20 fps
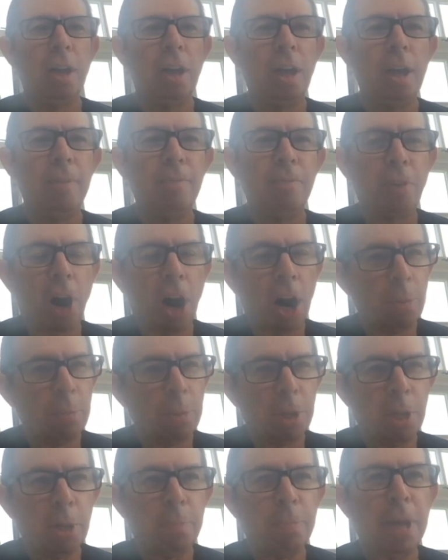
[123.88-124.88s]

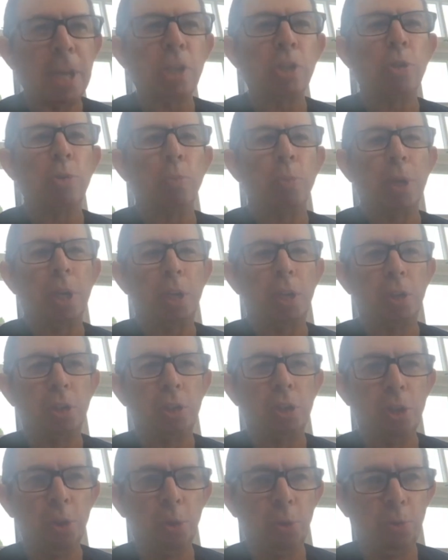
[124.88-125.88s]
environment, the best that we could
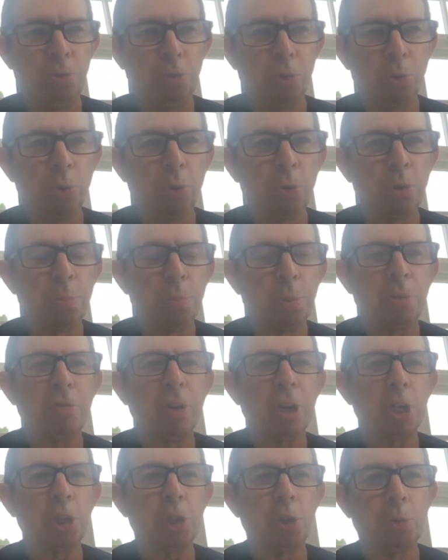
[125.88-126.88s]
do for all the
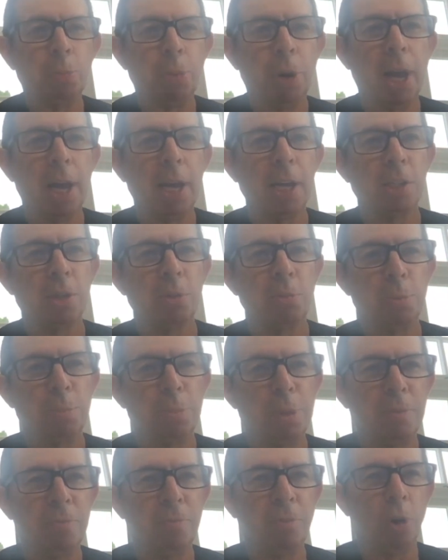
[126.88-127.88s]
professional players that would
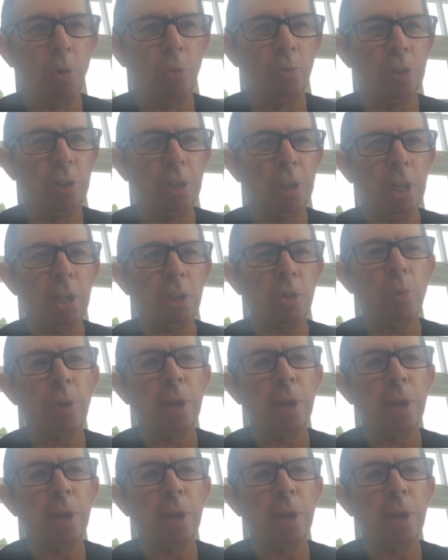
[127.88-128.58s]
be involved in this.